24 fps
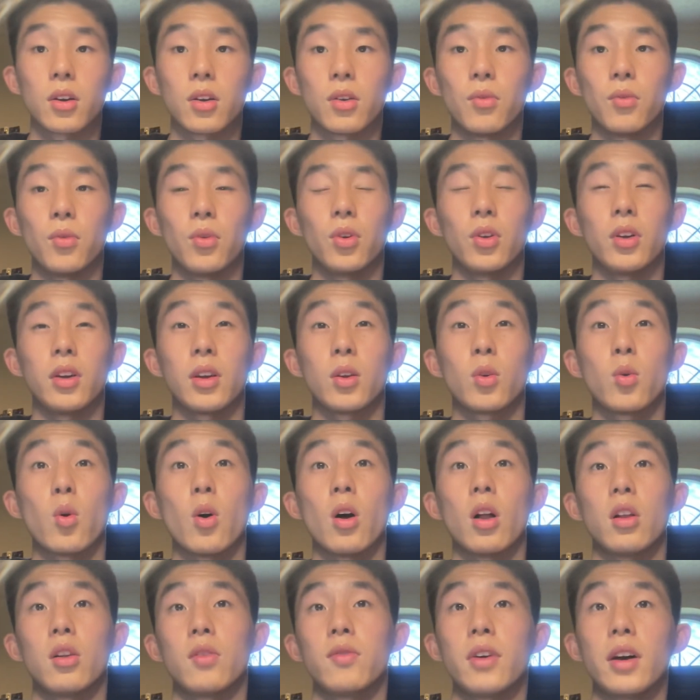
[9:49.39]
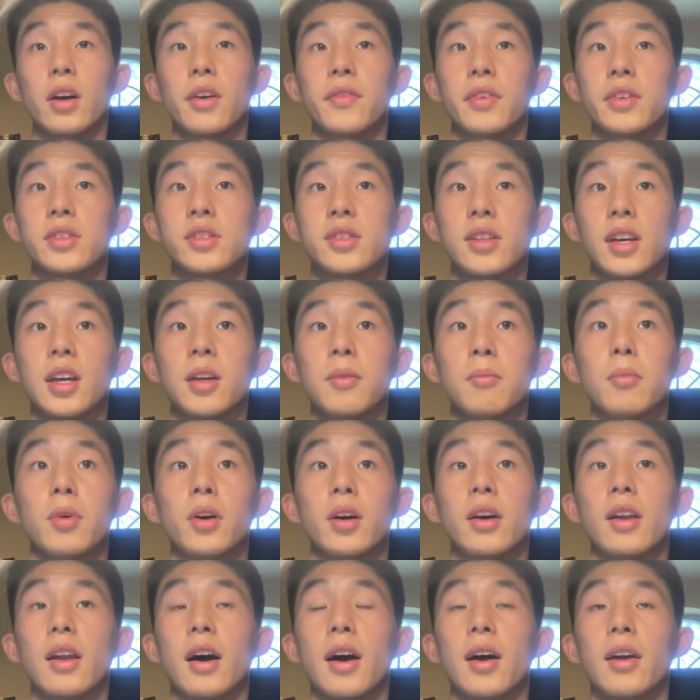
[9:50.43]
really qualify for state,
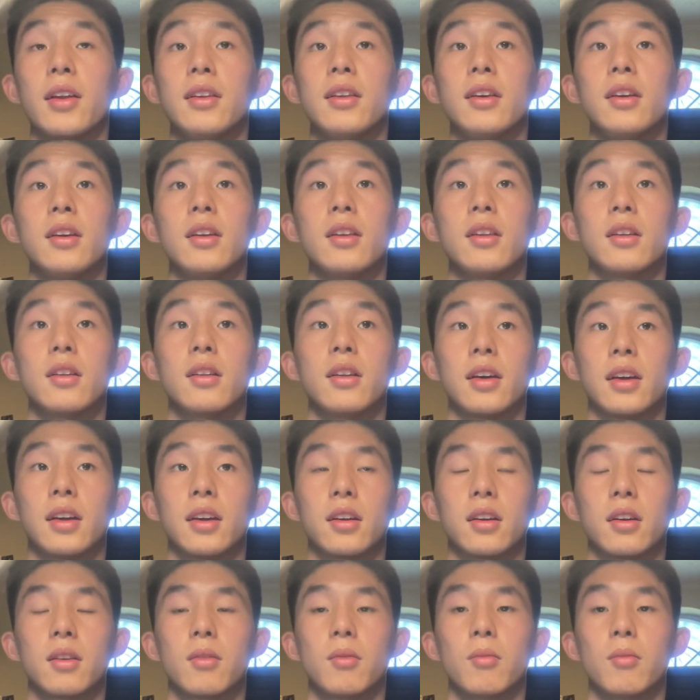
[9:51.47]
but I did like